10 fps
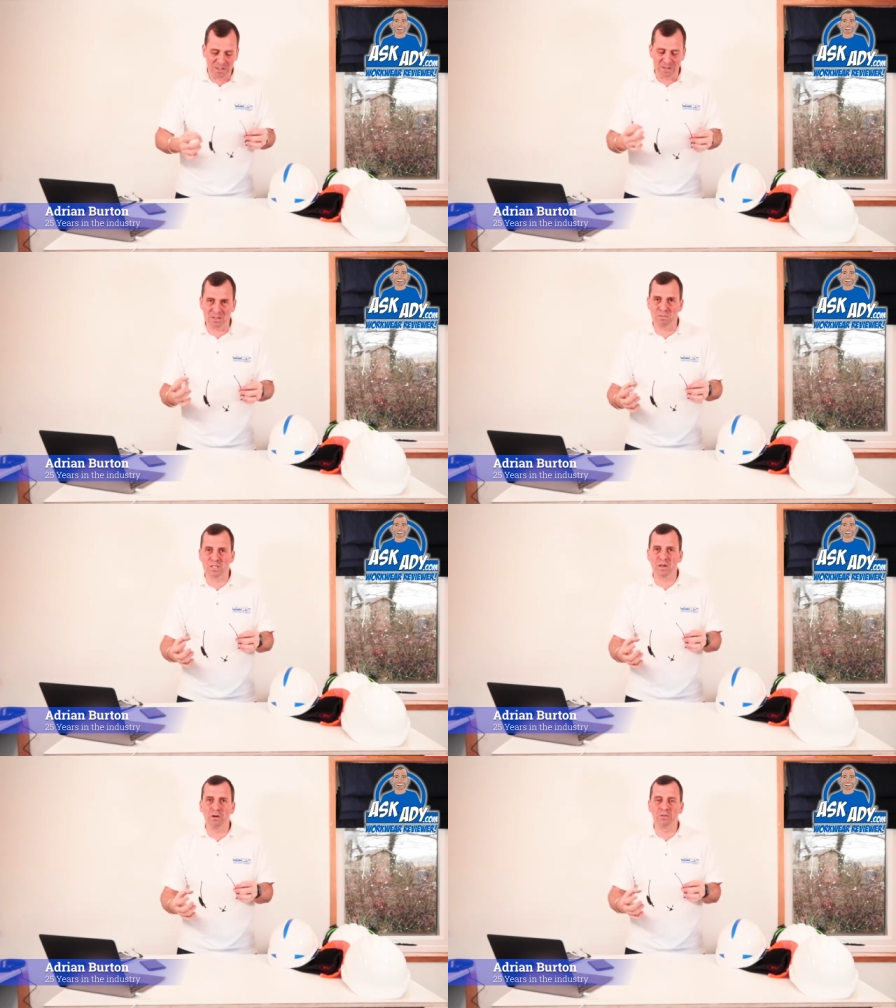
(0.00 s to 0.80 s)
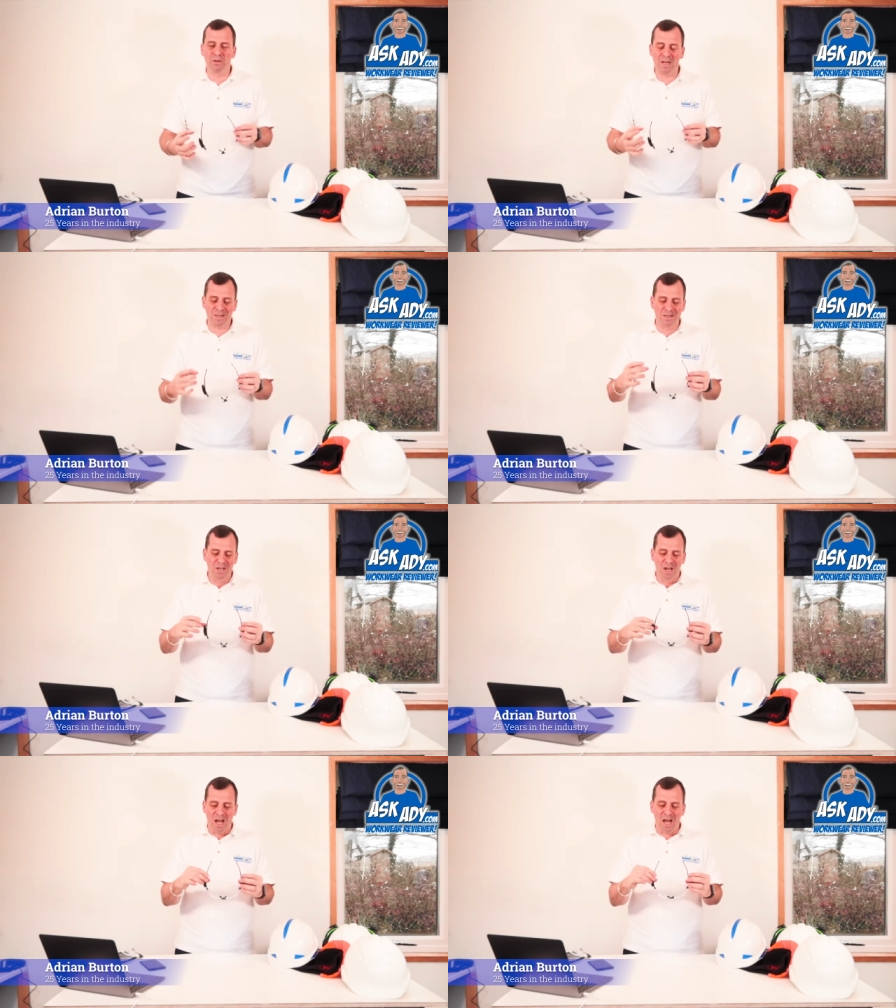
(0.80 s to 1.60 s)
doing some soldering
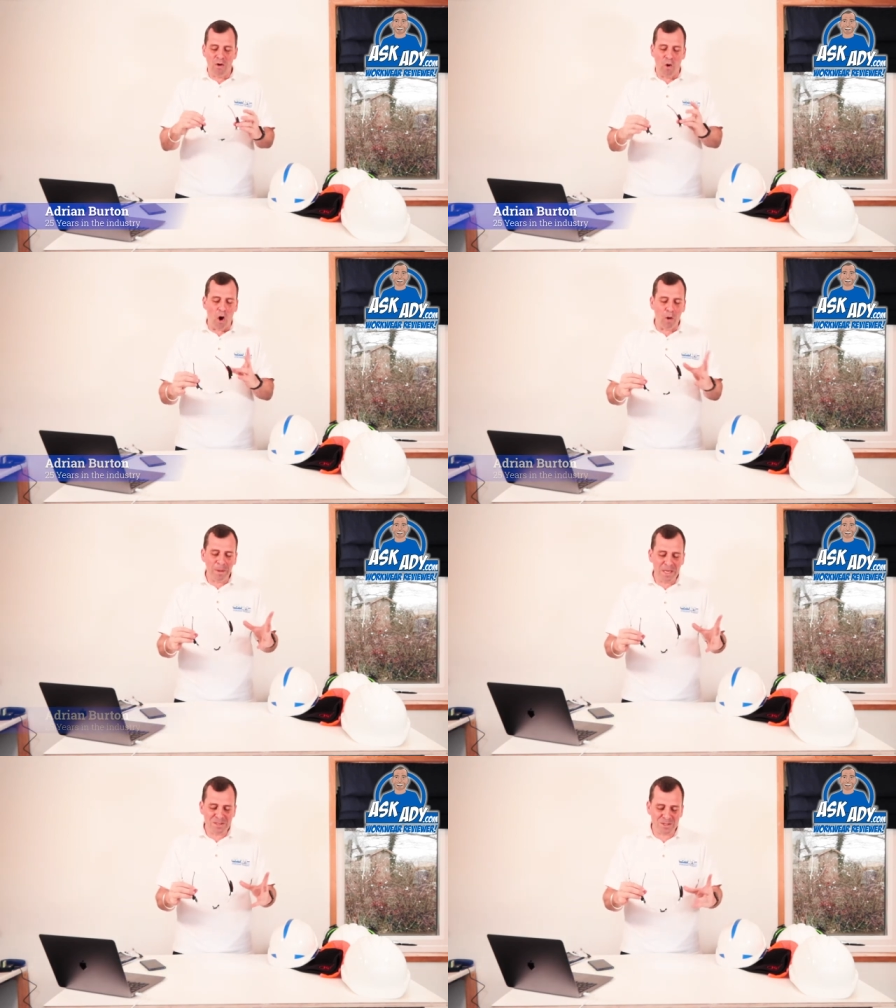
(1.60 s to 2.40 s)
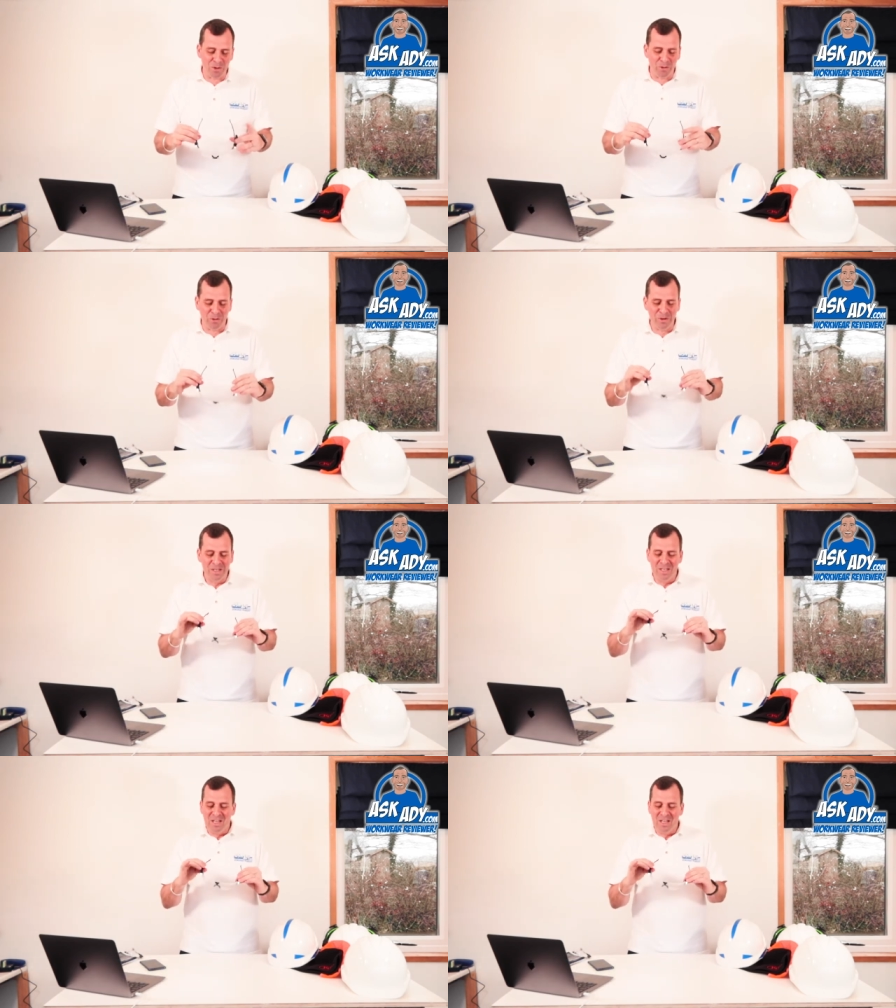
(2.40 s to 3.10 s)
uh, or hobbies, or